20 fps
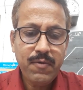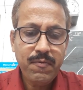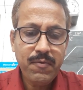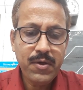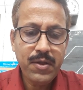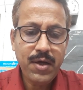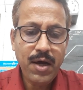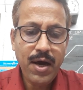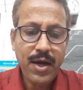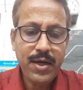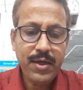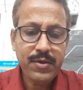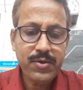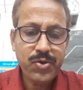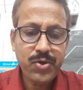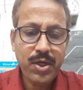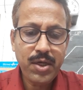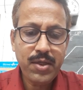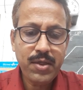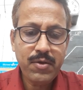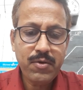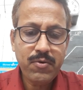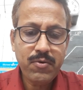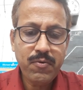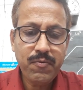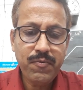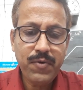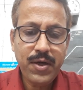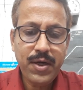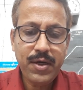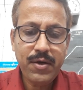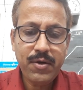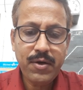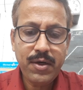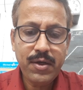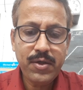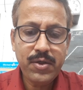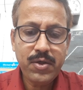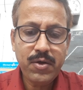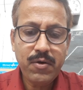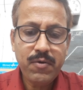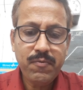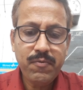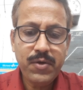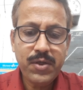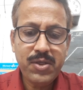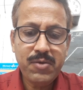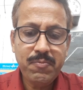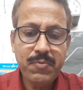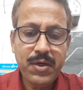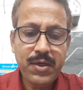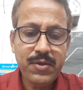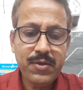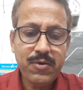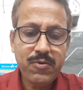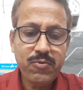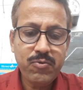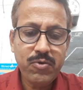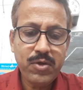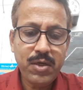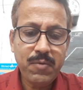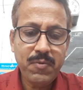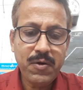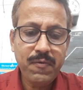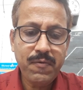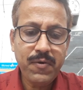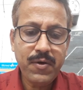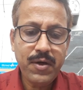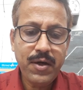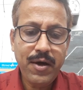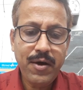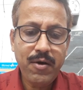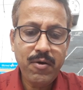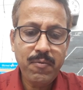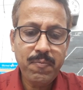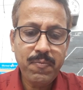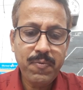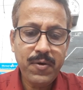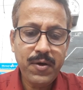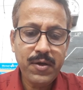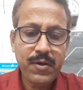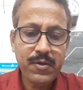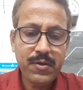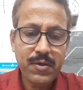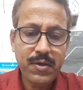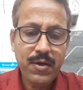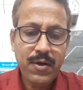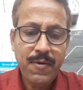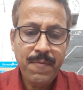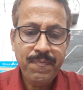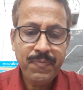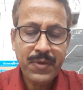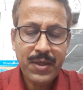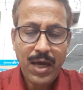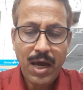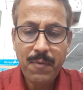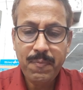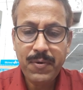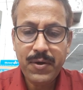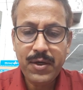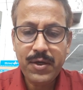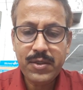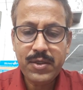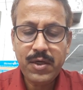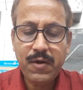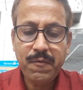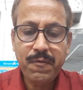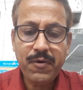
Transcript: with the high strength to weight ratio, which makes it suitable for aerospace application.